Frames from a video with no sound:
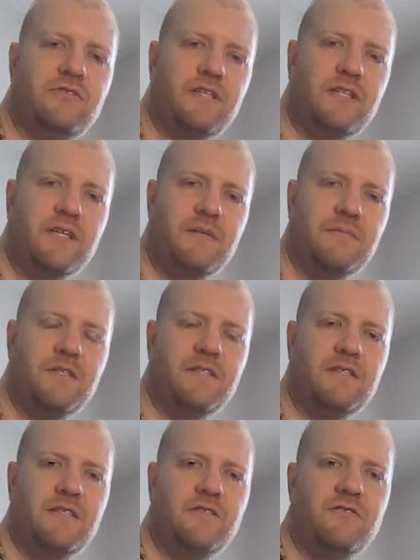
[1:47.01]
trying to come
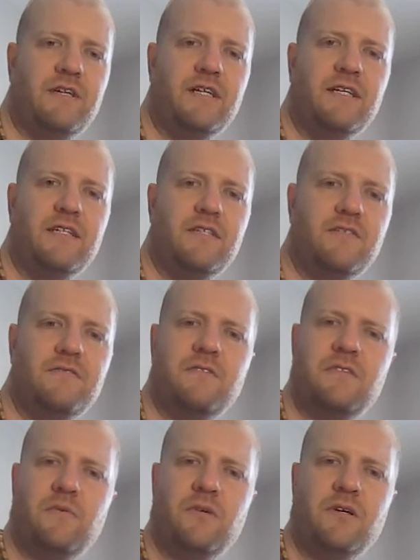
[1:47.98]
into the dreghe doesn't
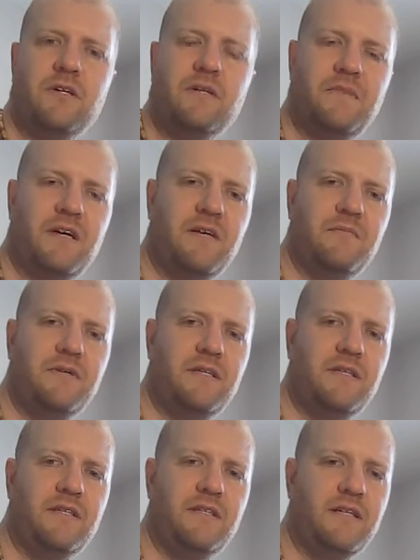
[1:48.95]
really work in my opinion,